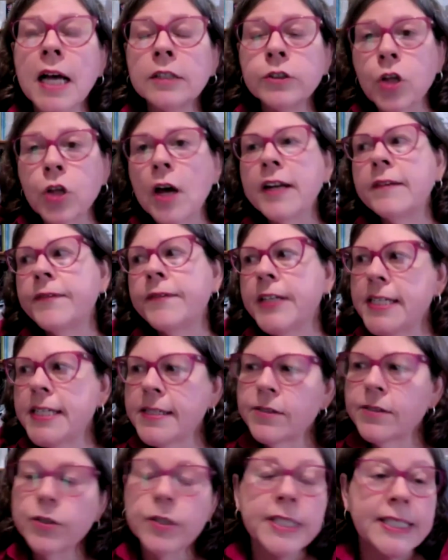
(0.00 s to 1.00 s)
a lot of
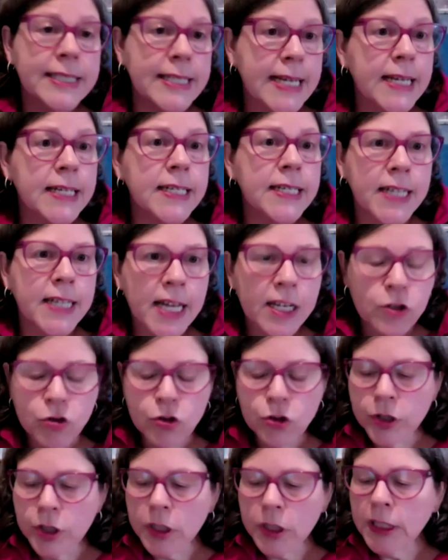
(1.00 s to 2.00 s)
his sort of day-to-day
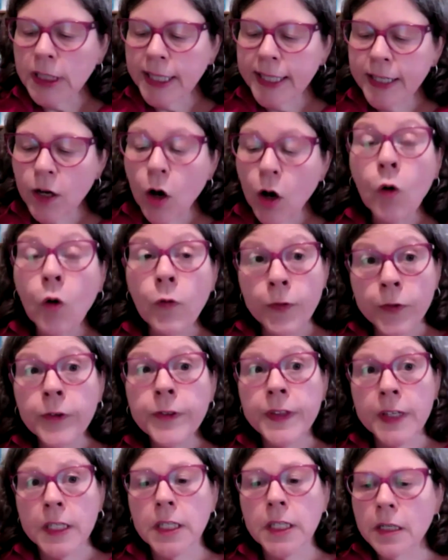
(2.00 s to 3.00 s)
journaling over
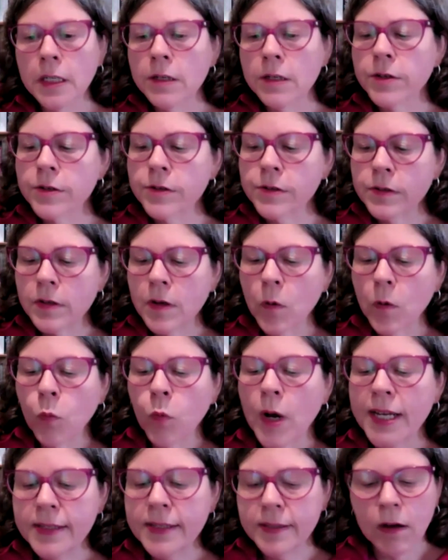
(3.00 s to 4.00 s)
the years
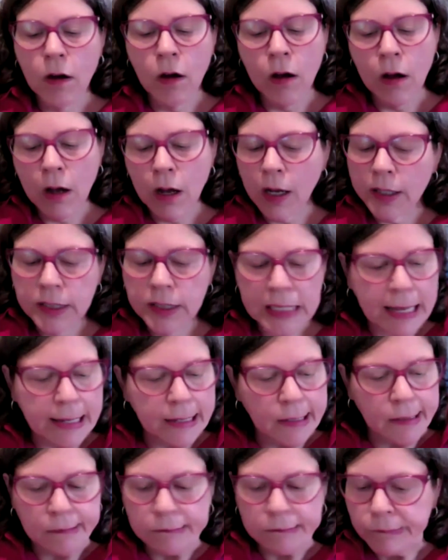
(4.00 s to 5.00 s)
was on
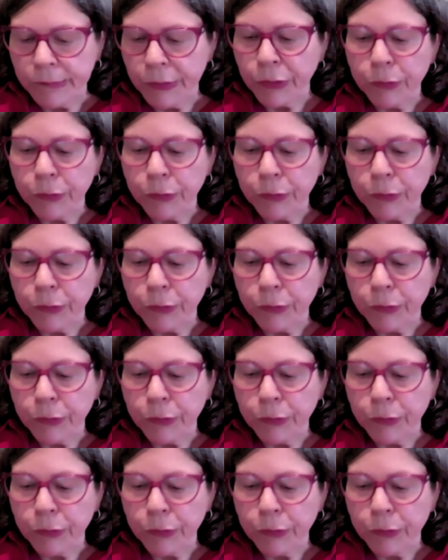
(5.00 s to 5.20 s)
like